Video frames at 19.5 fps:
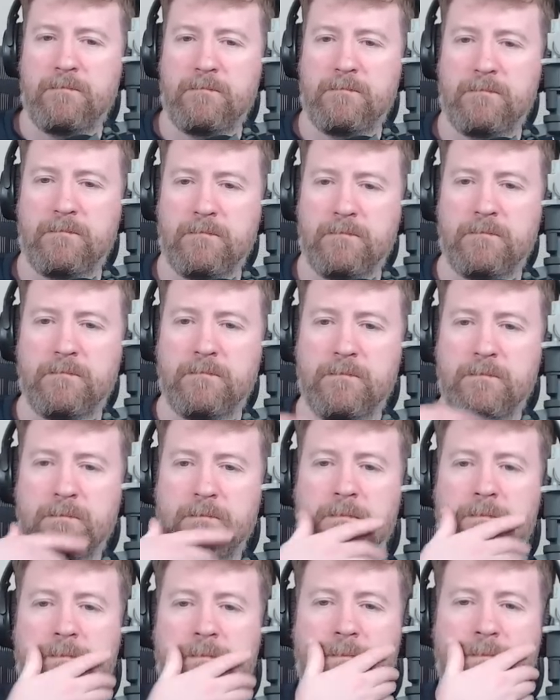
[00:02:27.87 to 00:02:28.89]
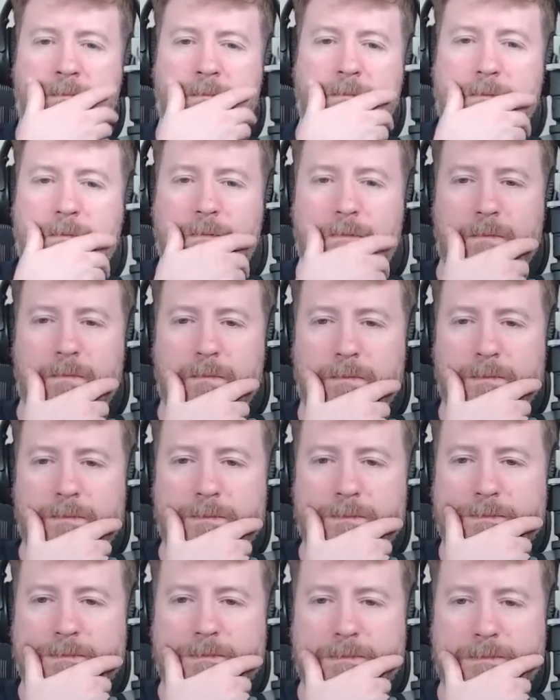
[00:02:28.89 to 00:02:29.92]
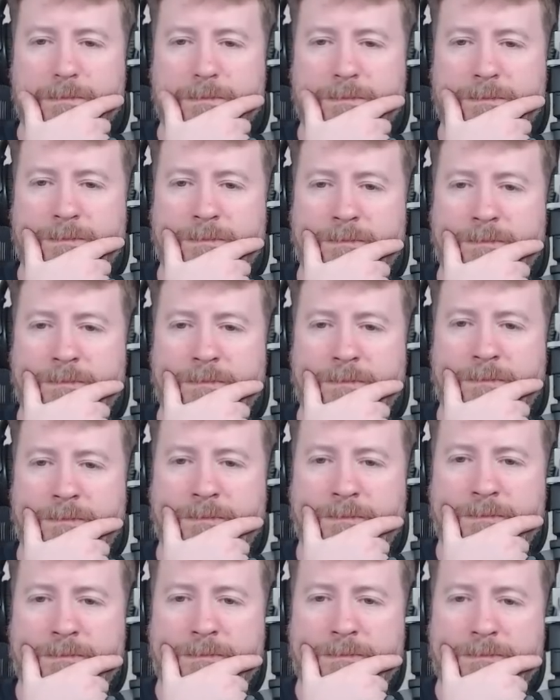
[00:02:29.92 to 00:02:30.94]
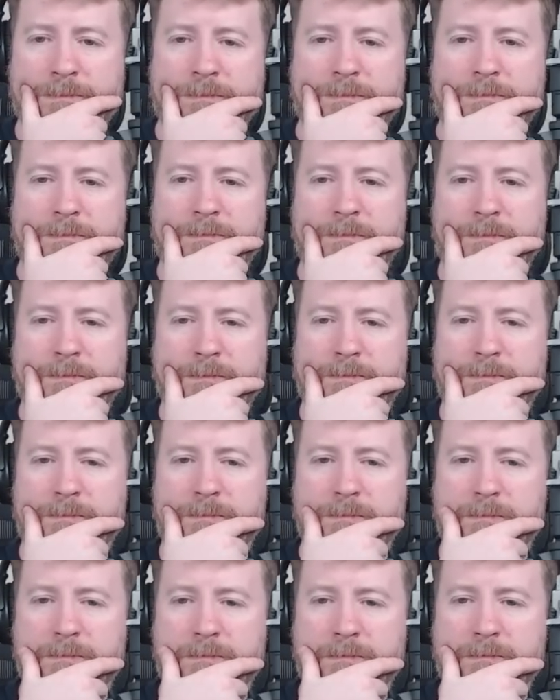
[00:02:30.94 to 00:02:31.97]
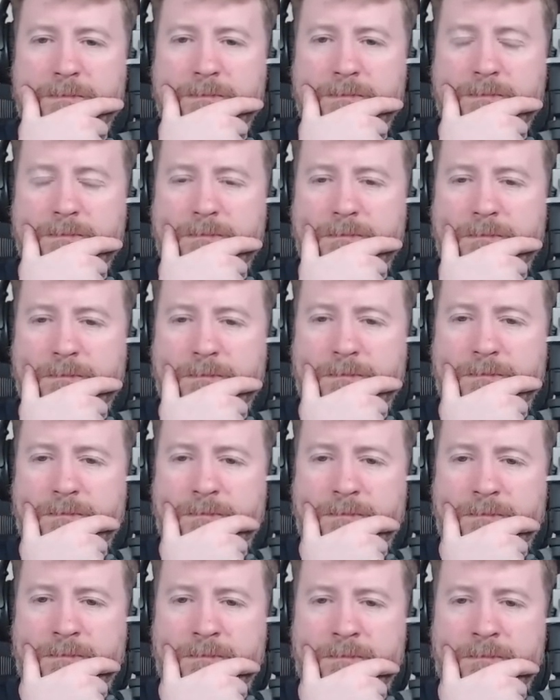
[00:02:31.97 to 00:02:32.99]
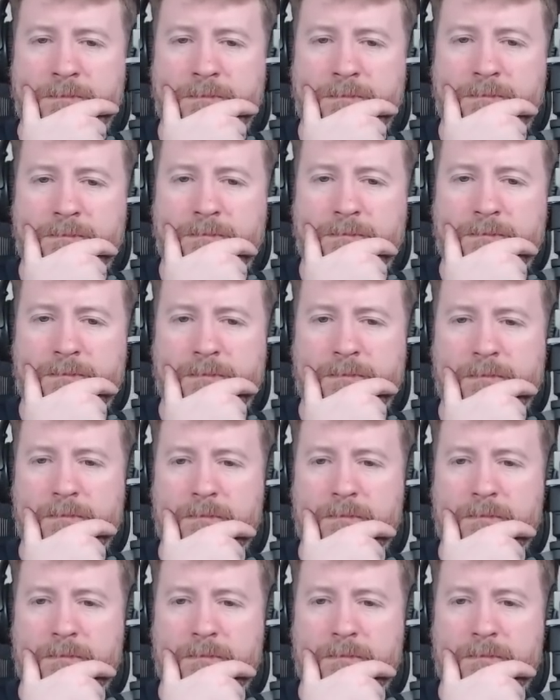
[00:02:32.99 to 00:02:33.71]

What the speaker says: (not speaking)